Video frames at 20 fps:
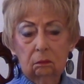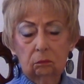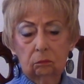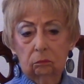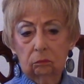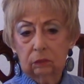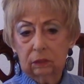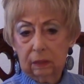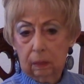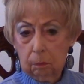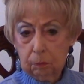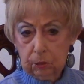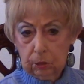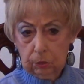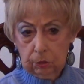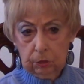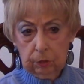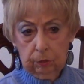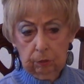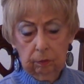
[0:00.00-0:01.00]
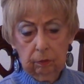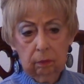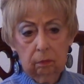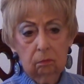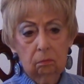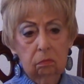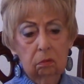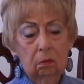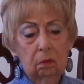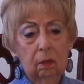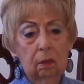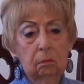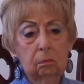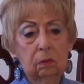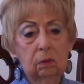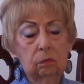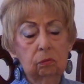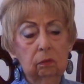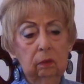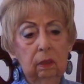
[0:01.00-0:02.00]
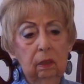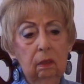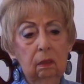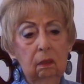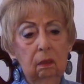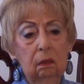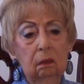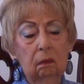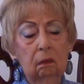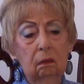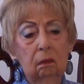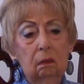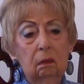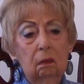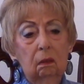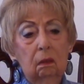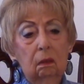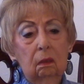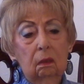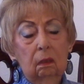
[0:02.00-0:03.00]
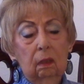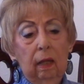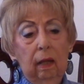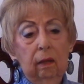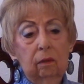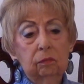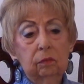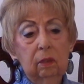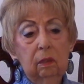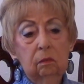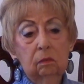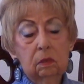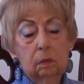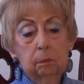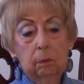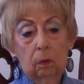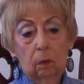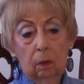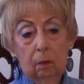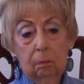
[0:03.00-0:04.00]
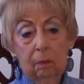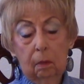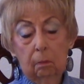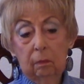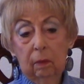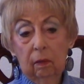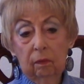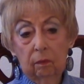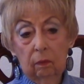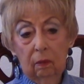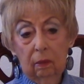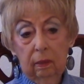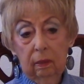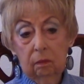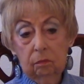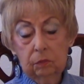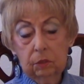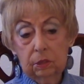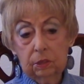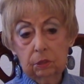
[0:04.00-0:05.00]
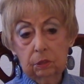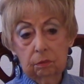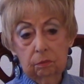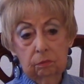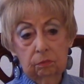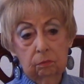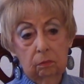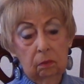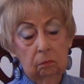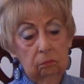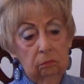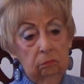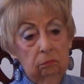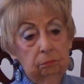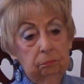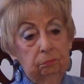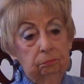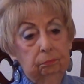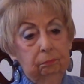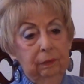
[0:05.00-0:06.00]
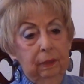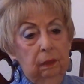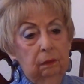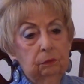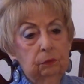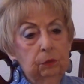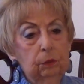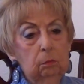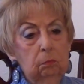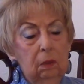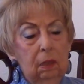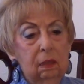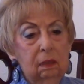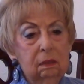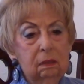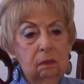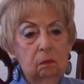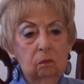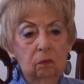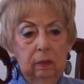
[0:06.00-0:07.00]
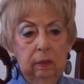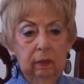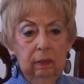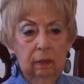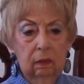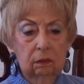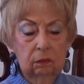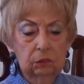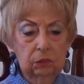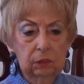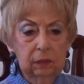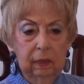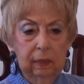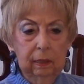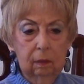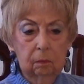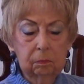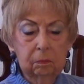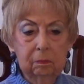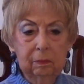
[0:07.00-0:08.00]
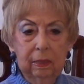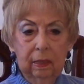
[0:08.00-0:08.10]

substituted in between, and after he was born, my mother lived just about 2 blocks away, and she helped me